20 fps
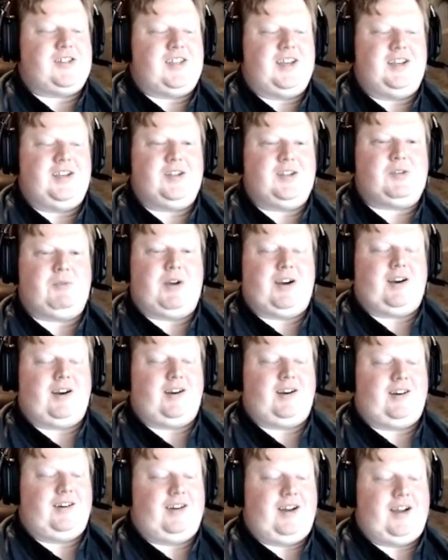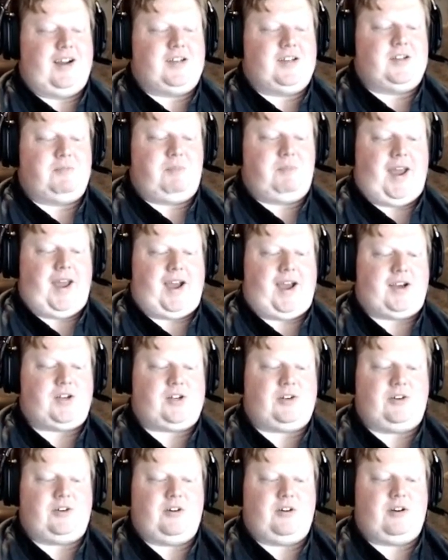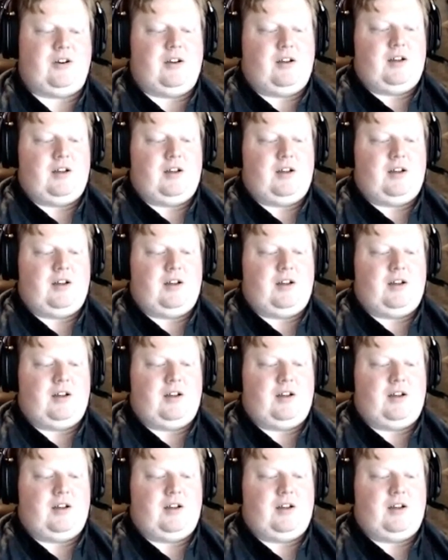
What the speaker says: things where, as a pastor,